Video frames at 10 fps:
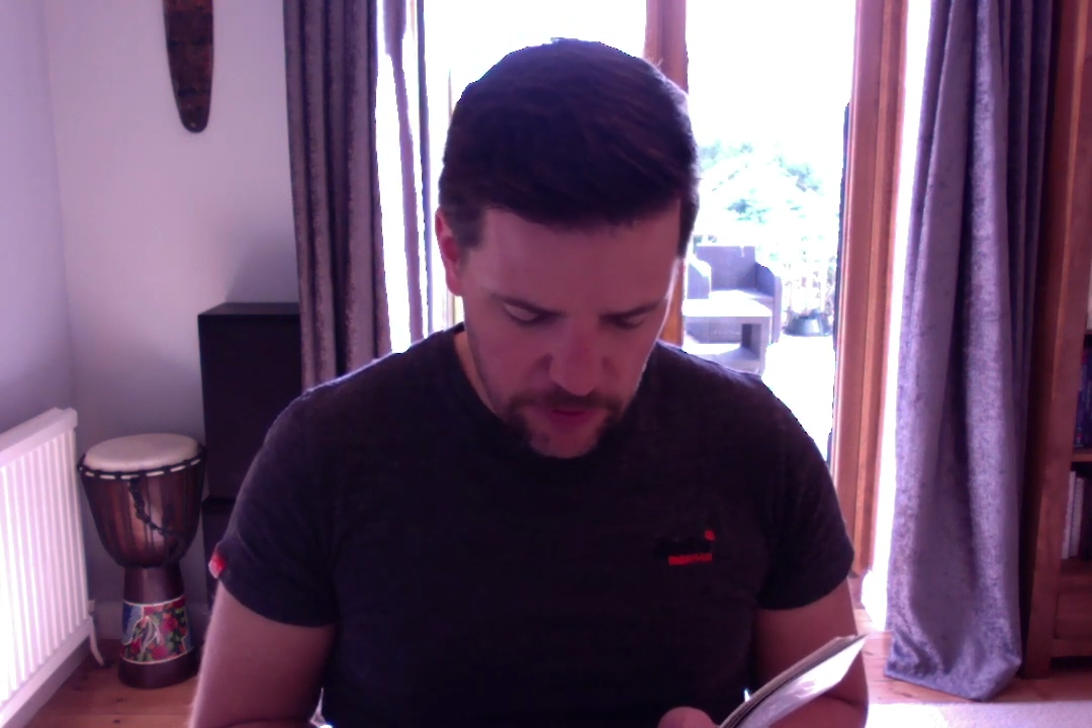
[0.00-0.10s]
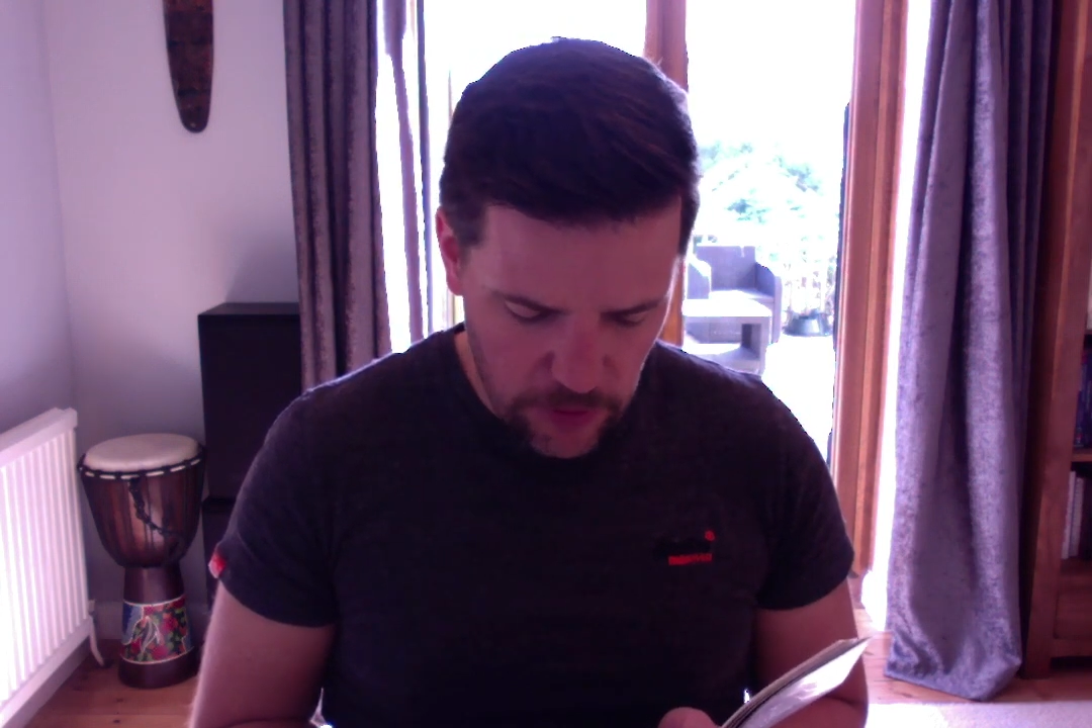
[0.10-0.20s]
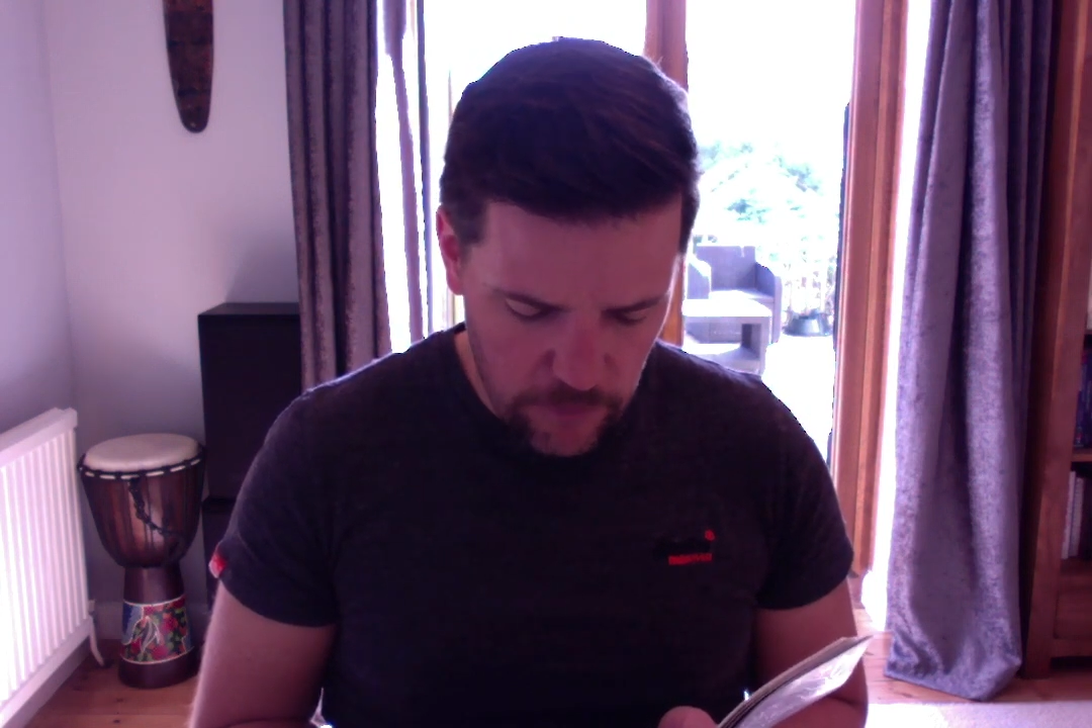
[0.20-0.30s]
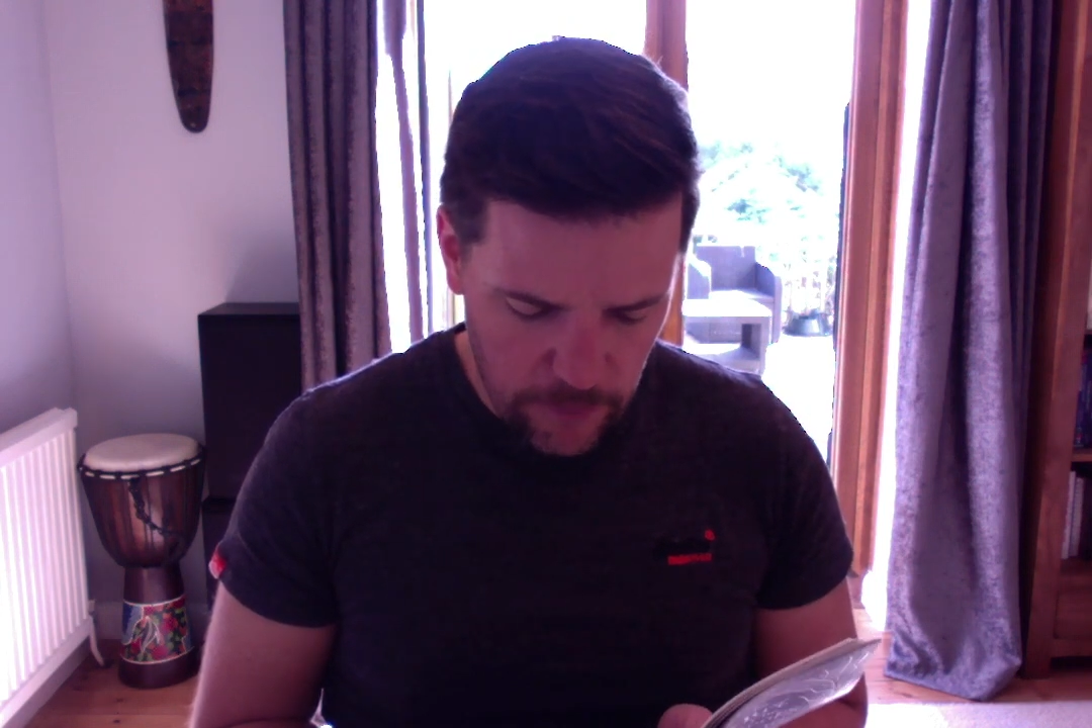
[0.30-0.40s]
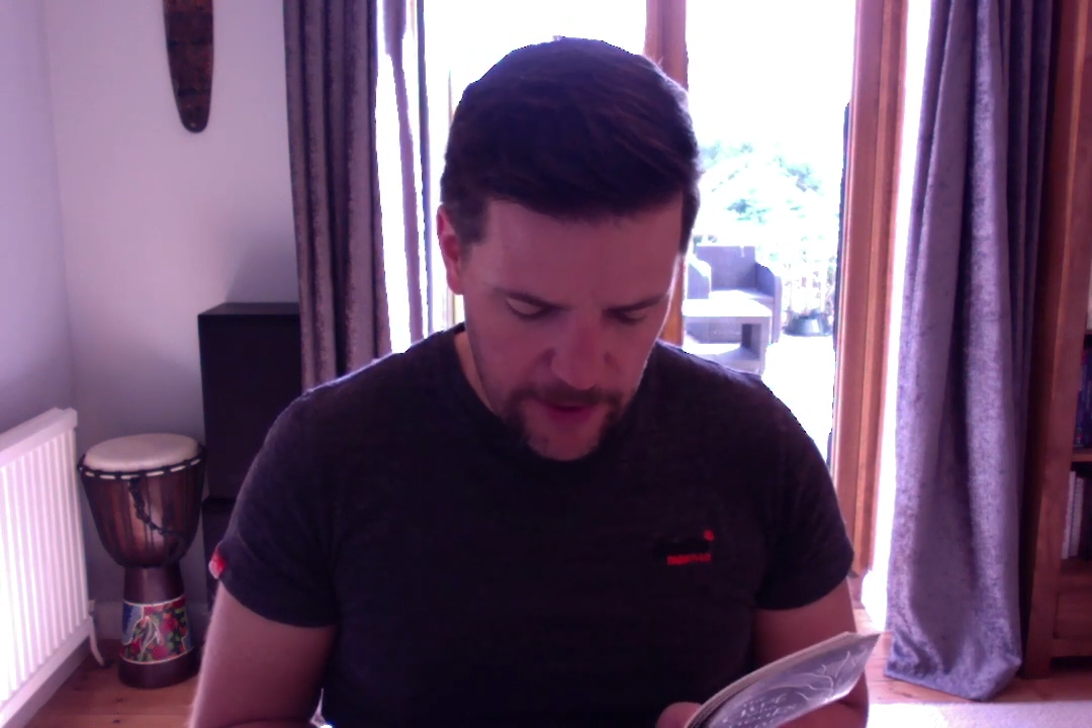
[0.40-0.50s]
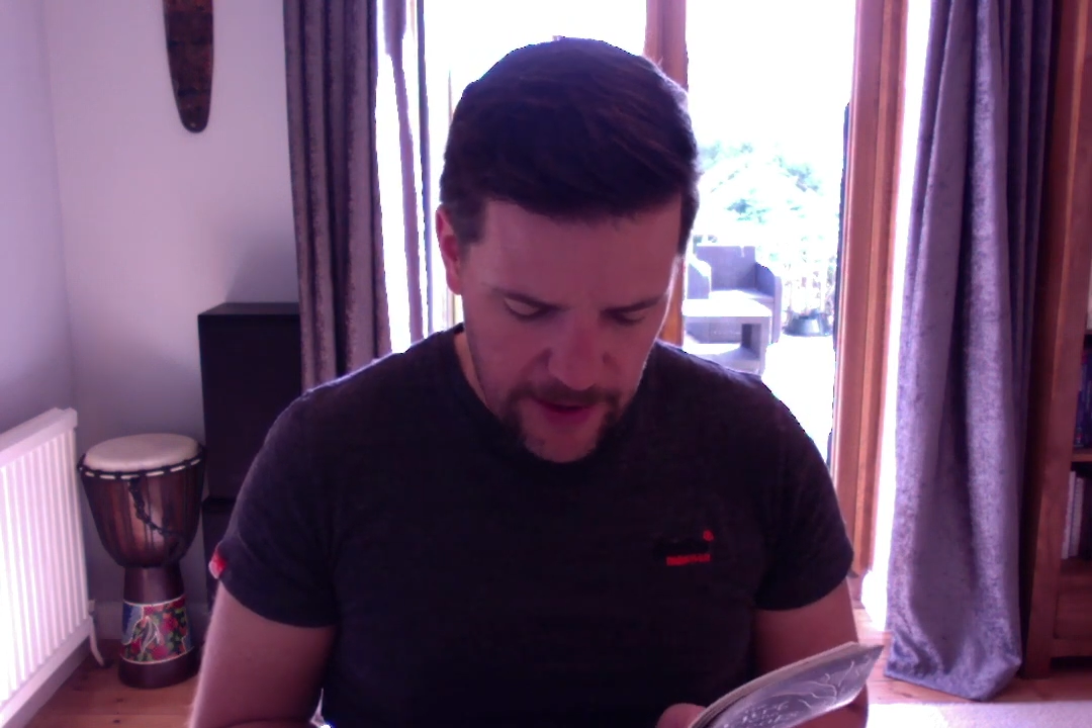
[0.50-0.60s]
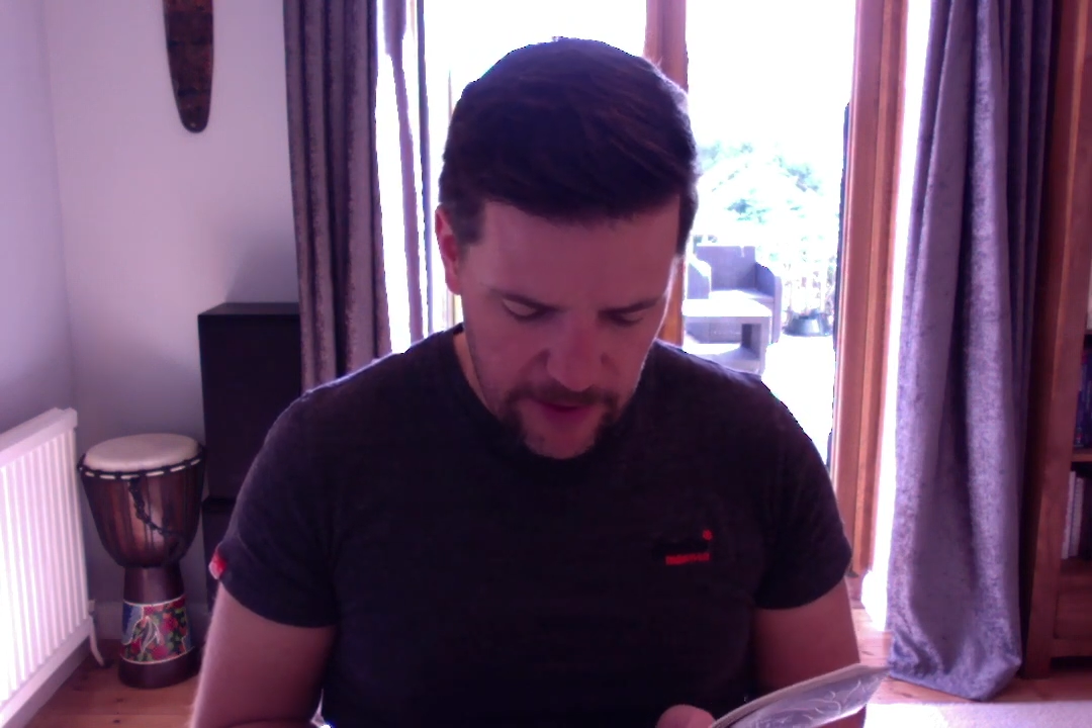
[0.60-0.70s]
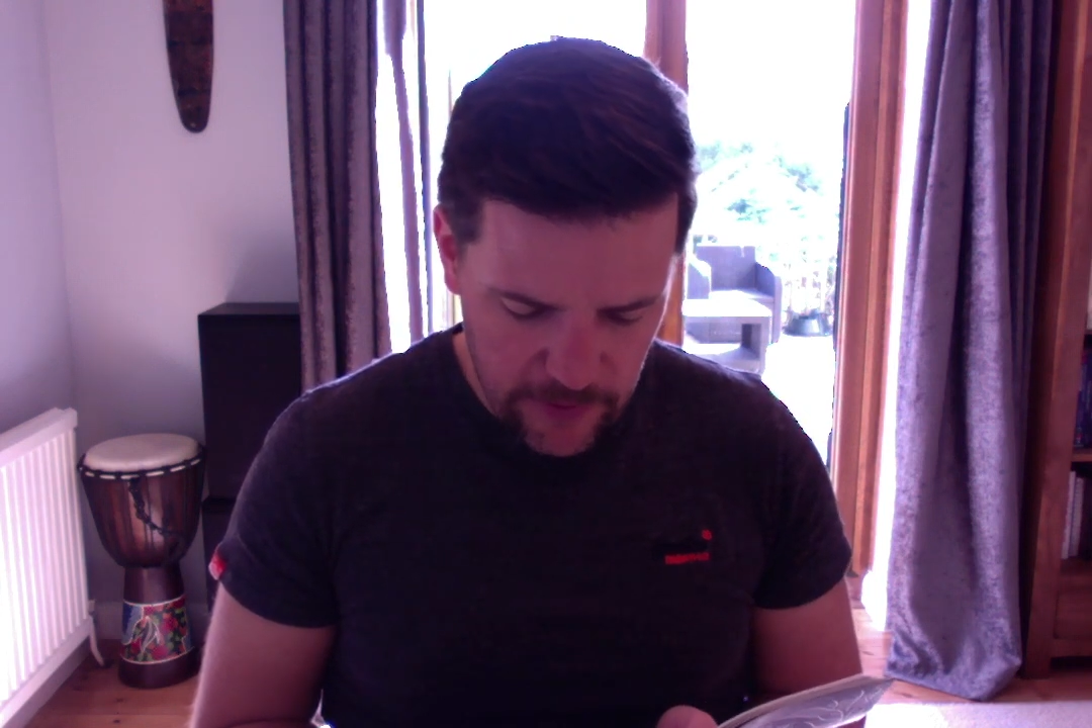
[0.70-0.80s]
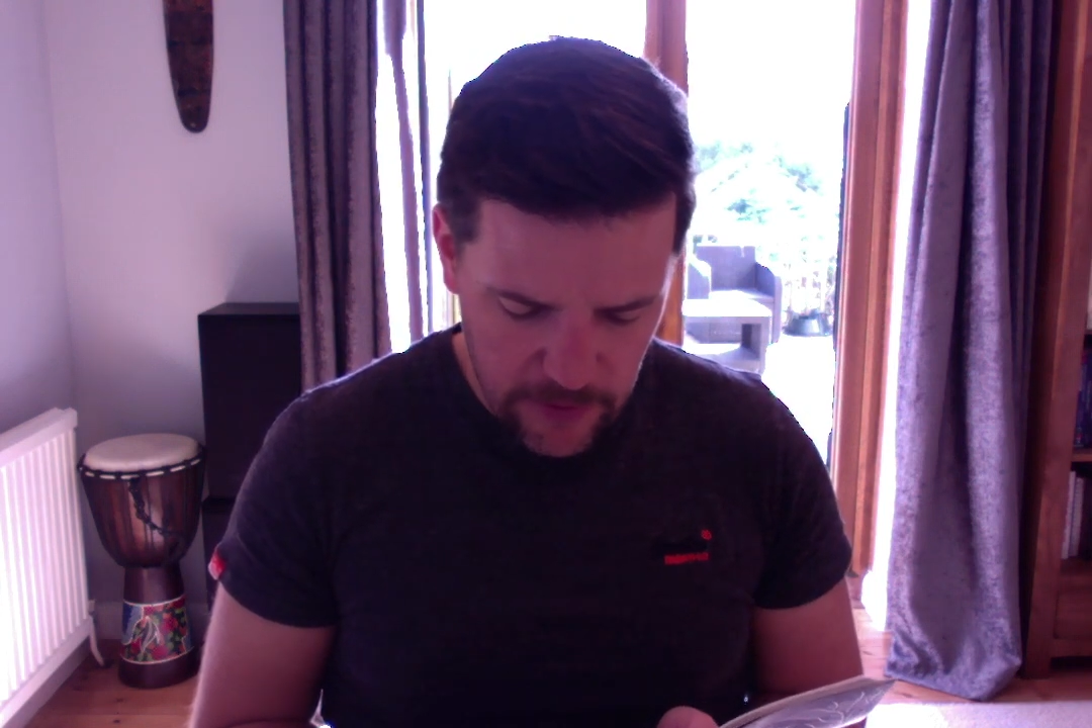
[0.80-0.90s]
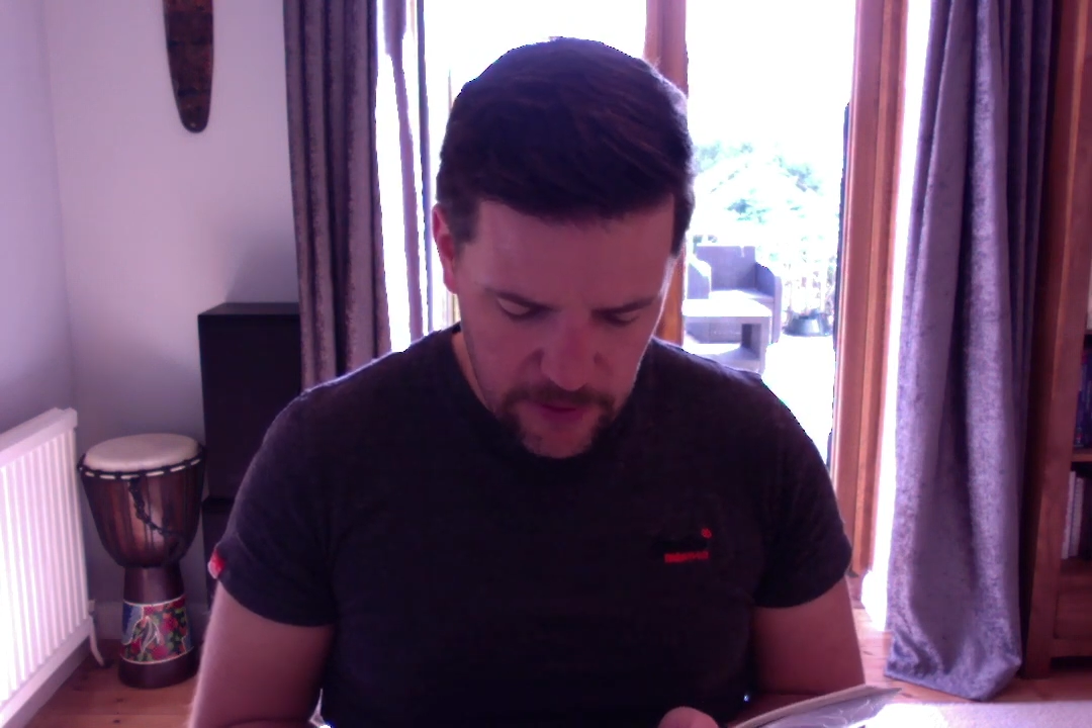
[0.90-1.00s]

over my head,